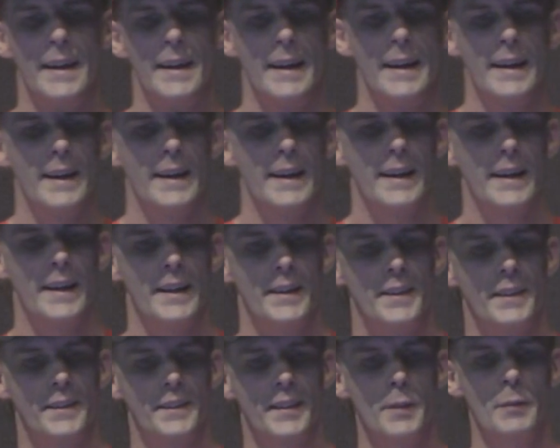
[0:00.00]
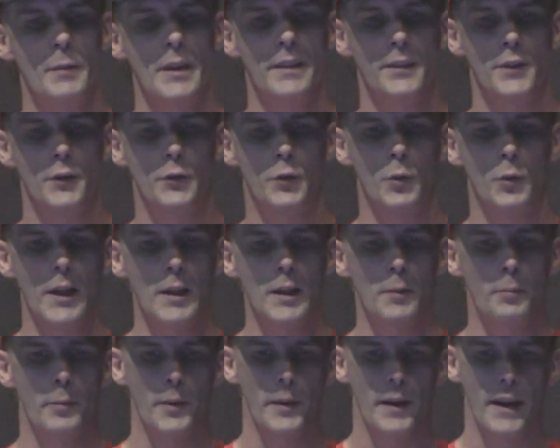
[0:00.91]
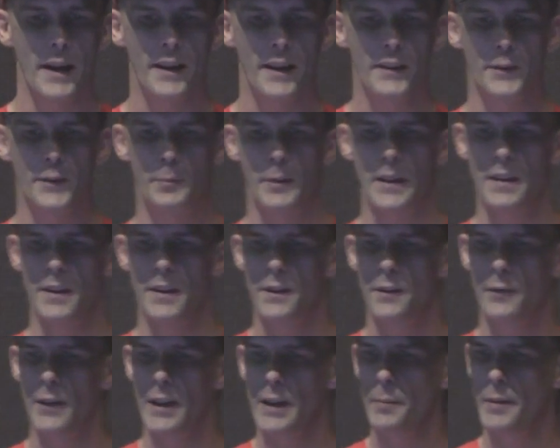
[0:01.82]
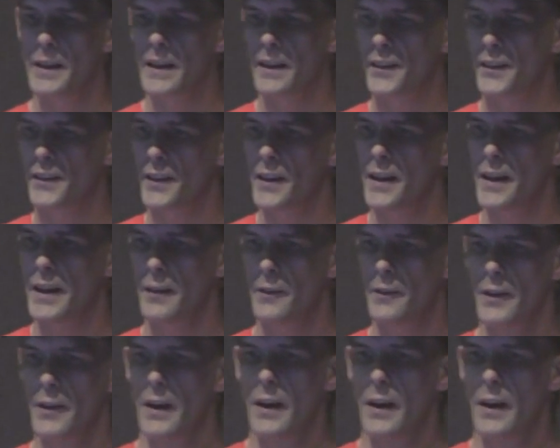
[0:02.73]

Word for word: Uh, the team at DELWP has been developing a site